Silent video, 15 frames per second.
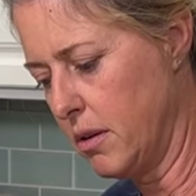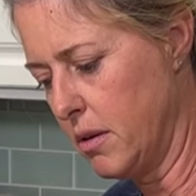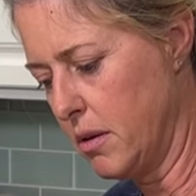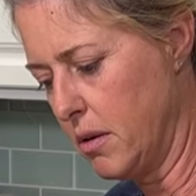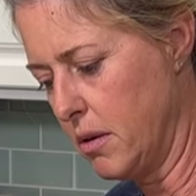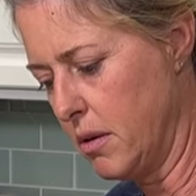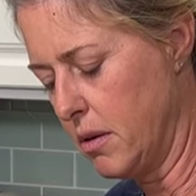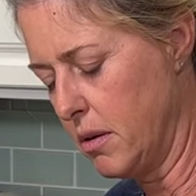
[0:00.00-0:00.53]

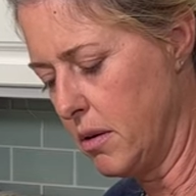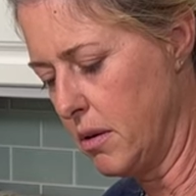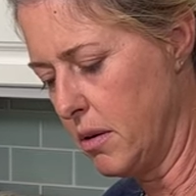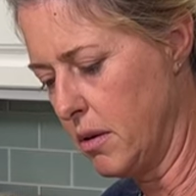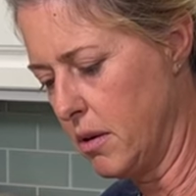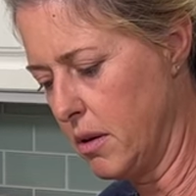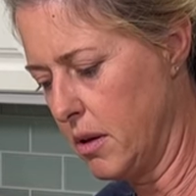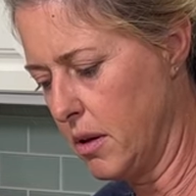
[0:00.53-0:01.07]

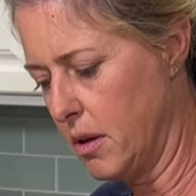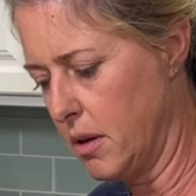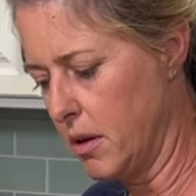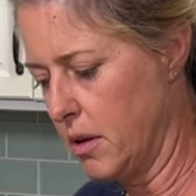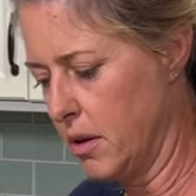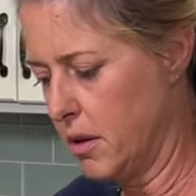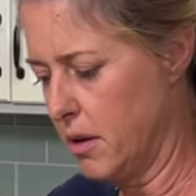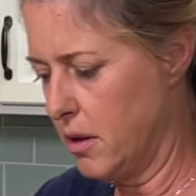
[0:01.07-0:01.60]

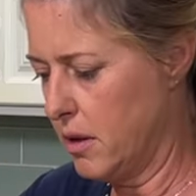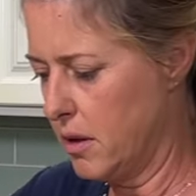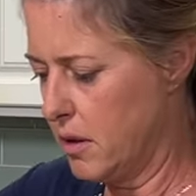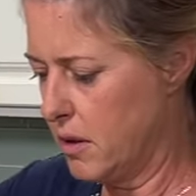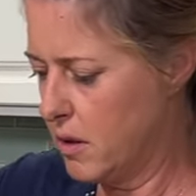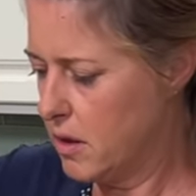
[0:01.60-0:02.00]
No one is speaking in this clip.